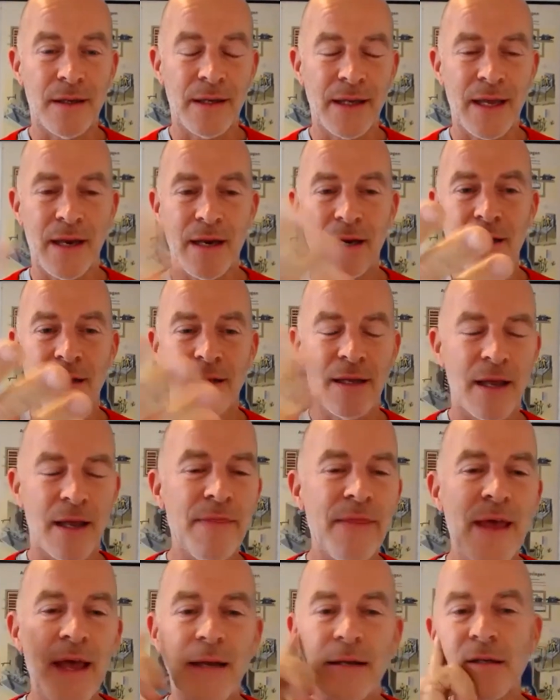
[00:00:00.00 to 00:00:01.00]
Can
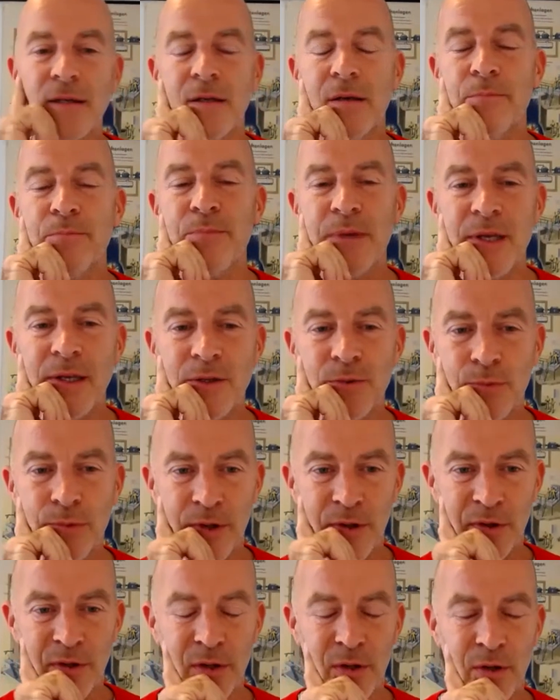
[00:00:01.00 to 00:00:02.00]
that compete
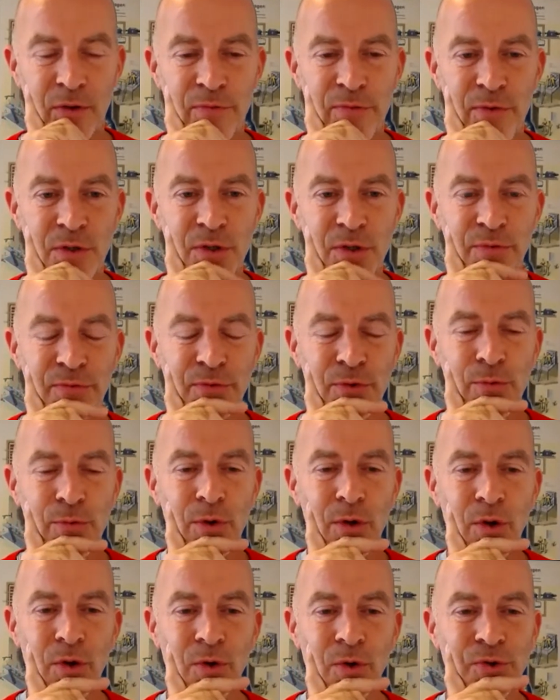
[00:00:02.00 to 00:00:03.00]
with fossil
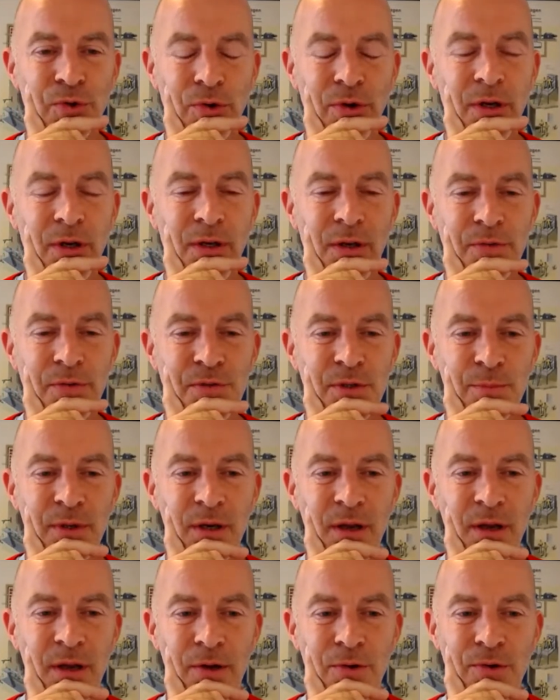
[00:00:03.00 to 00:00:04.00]
fuel alternatives? I mean,
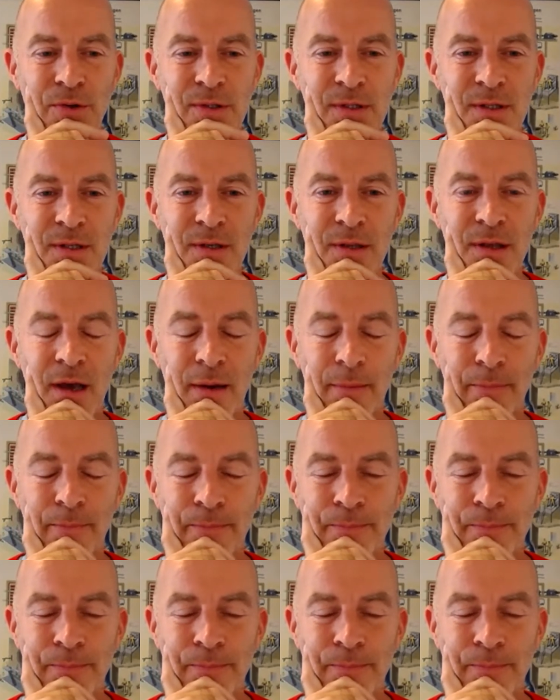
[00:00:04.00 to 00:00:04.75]
how do you see that?